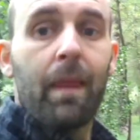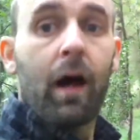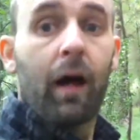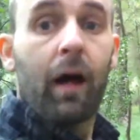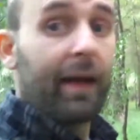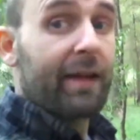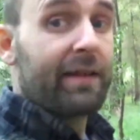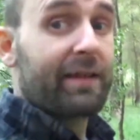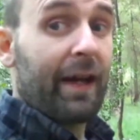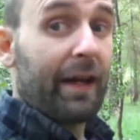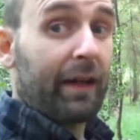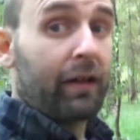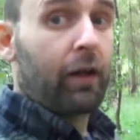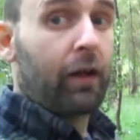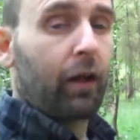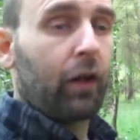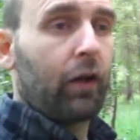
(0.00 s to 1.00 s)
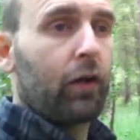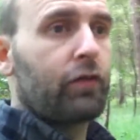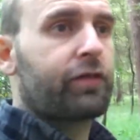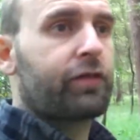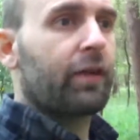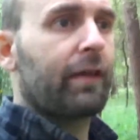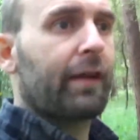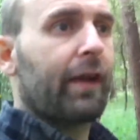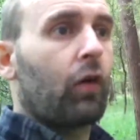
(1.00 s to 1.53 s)
Okay, so that concludes
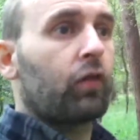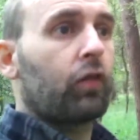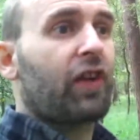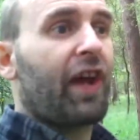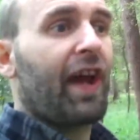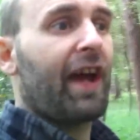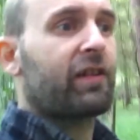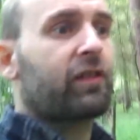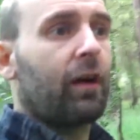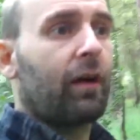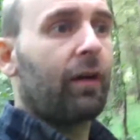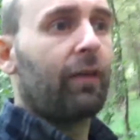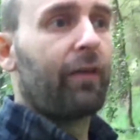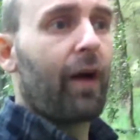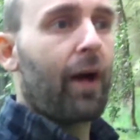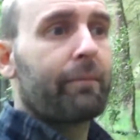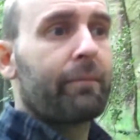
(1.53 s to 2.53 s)
the old test of